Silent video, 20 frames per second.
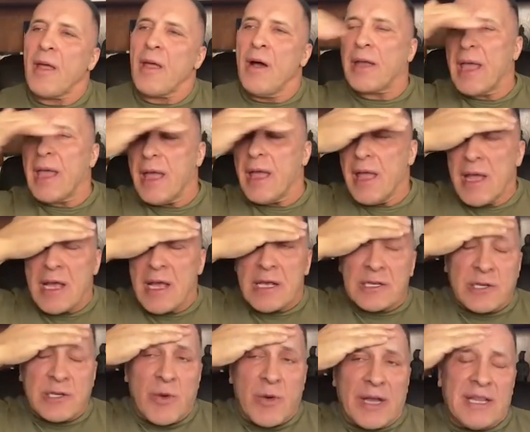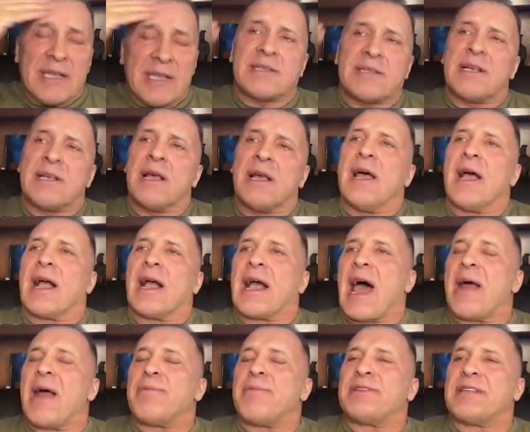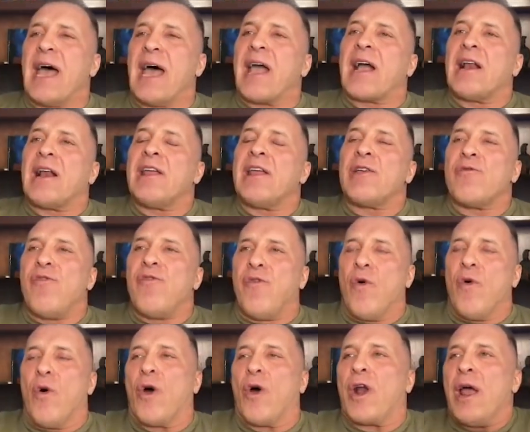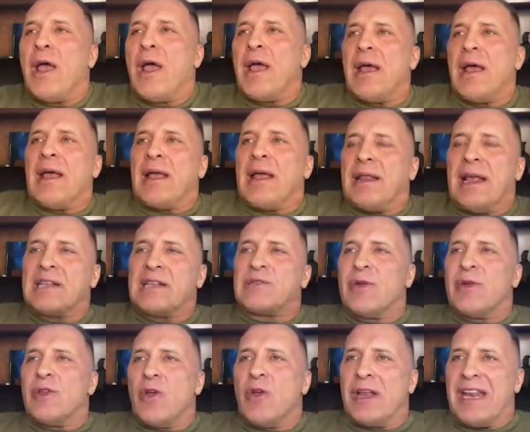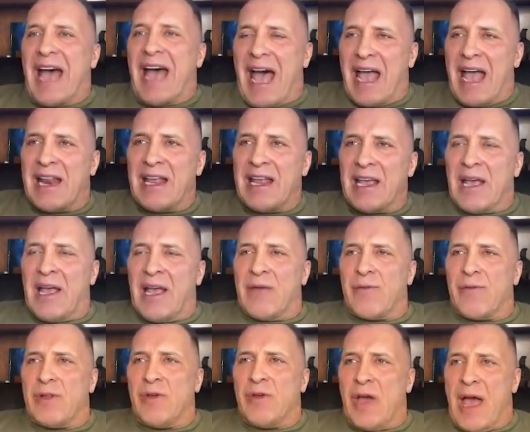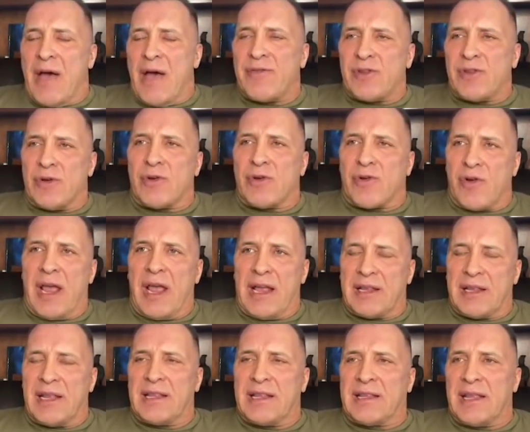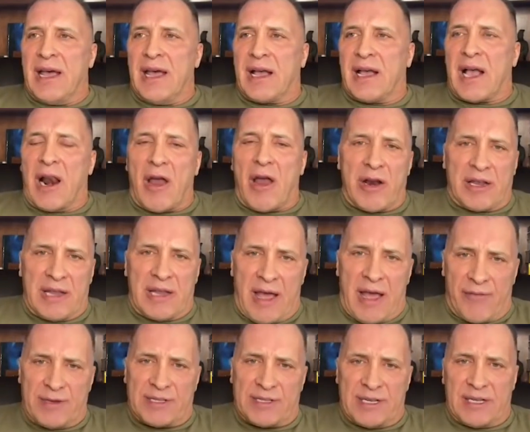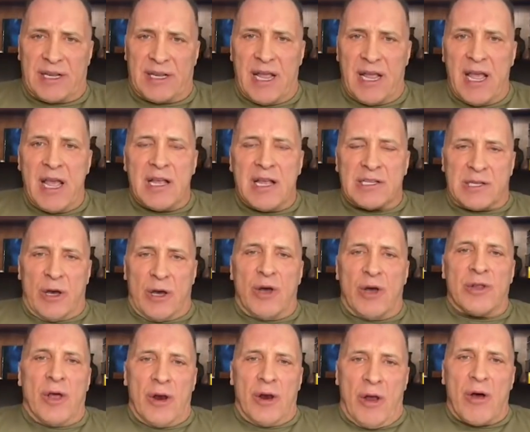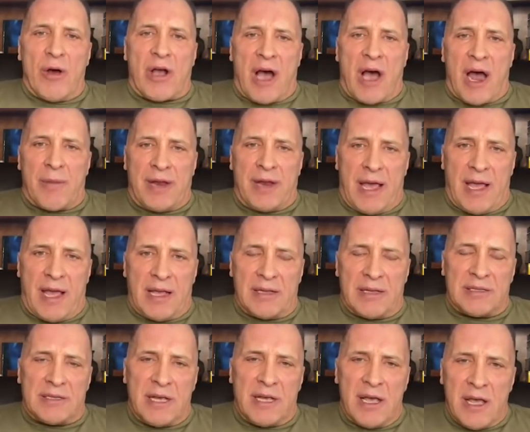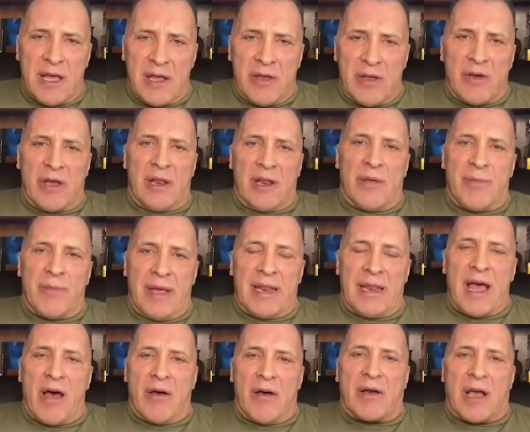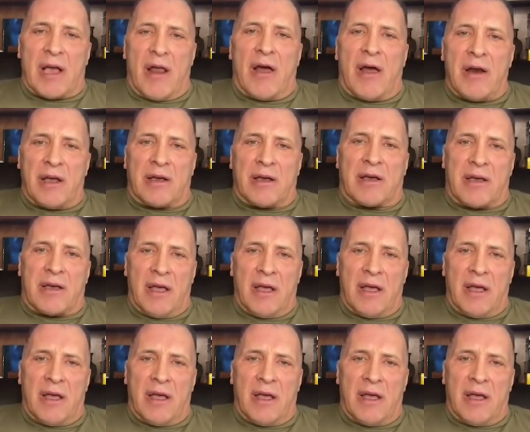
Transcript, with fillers: Okay, so what is carb cycling for? That's when you're dieting and when you have to create the, the caloric deficit. So on the low carb days, you're going to be now caloric,